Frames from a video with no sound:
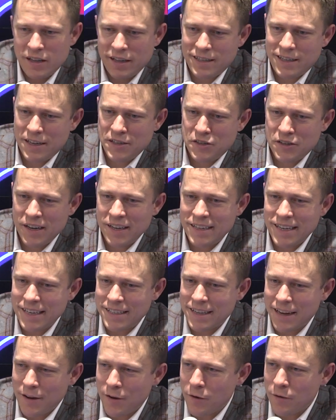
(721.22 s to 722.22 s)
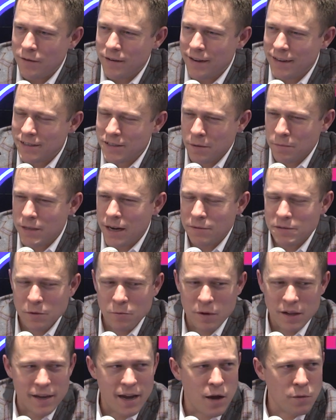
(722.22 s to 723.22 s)
the attention to detail. And sometimes it
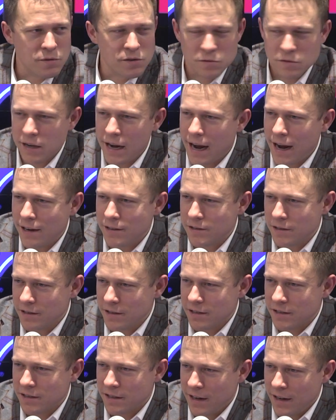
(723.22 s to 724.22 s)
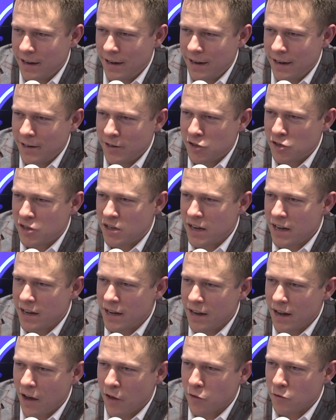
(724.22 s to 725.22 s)
really helps those guys to just
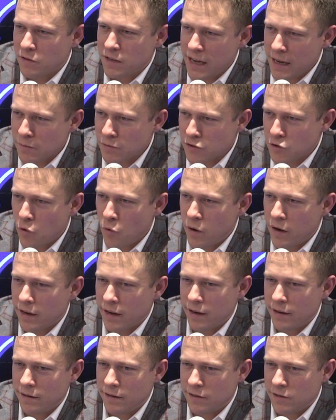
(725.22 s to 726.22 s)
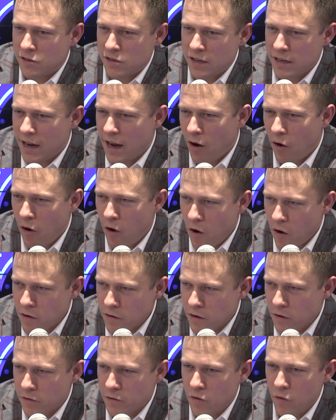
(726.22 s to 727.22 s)
see other teams doing it and see how hard
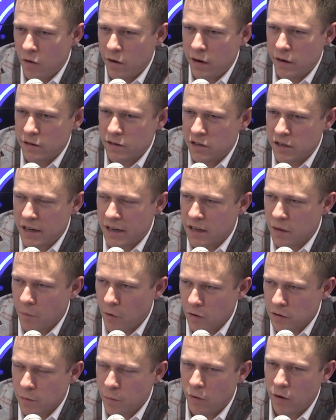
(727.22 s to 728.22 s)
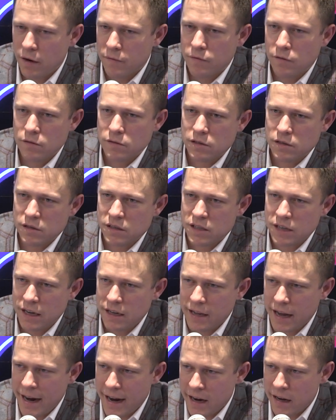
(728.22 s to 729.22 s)
they're doing it and seeing the multiple efforts and seeing
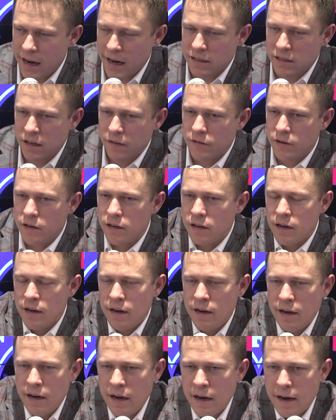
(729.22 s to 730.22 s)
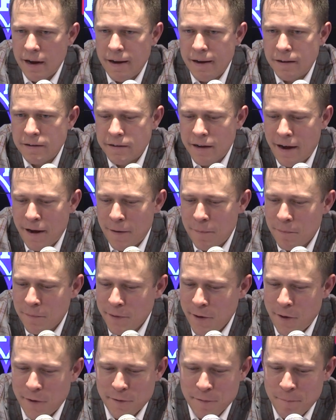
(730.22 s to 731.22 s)
the hand activity. And
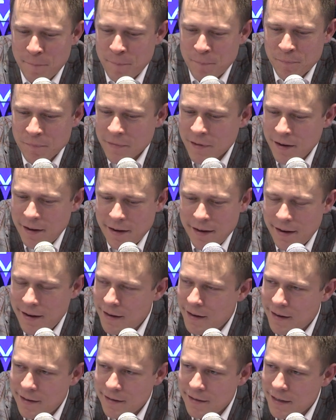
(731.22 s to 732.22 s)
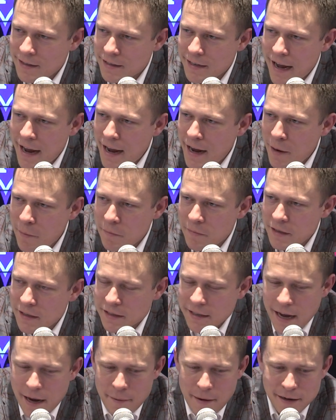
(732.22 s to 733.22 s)
look, this game
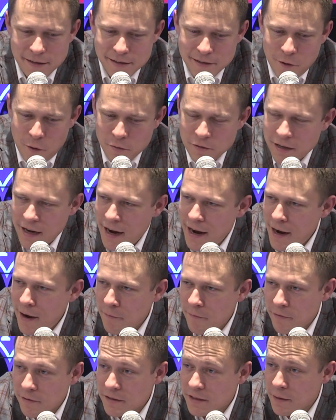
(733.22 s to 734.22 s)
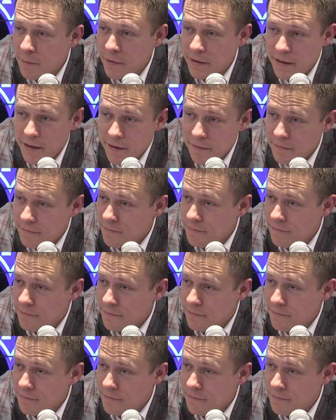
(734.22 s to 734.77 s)
has no time for sympathy.